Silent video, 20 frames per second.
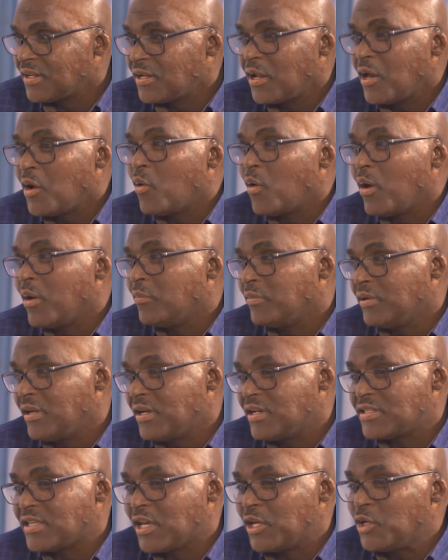Okay. Now
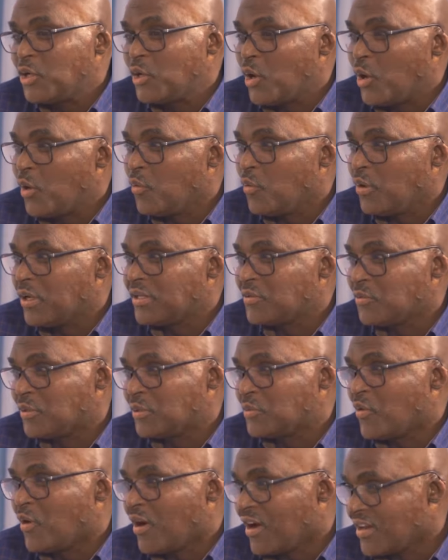I'm nurse, I know what
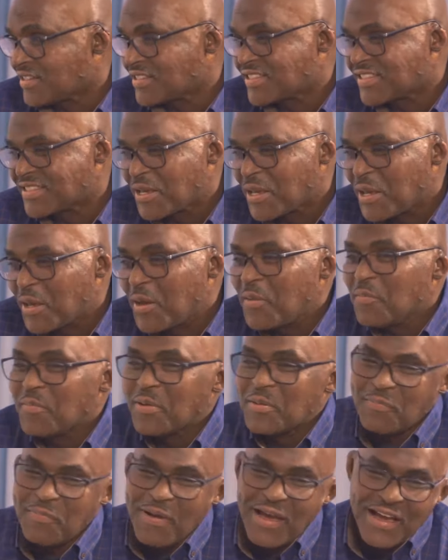it was.
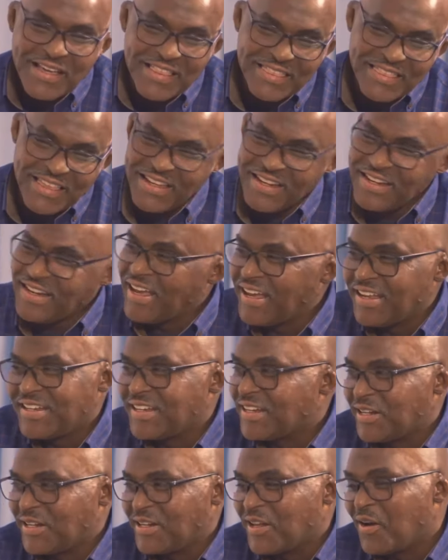But back then,
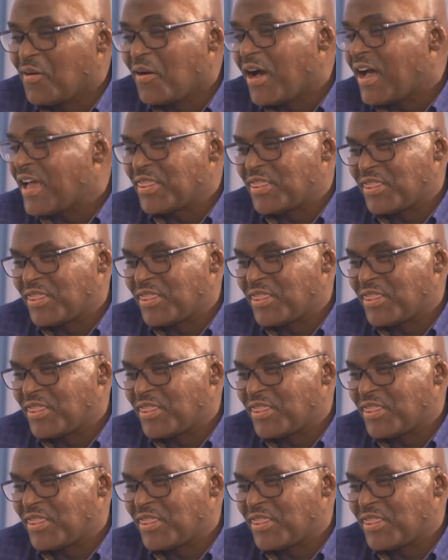I didn't know.